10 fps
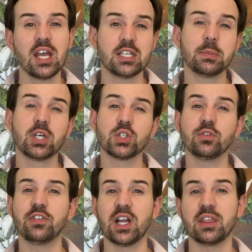It's because you
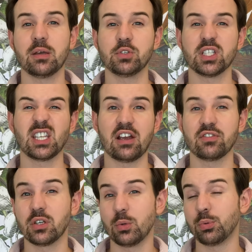find them just
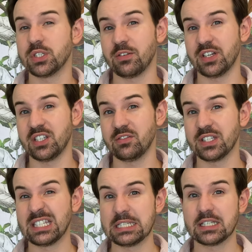after the preservative
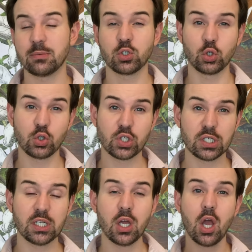system. So
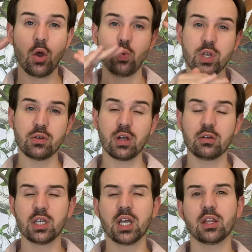usually when you are
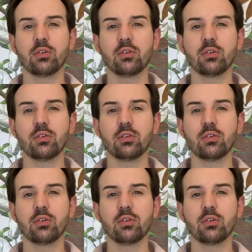looking at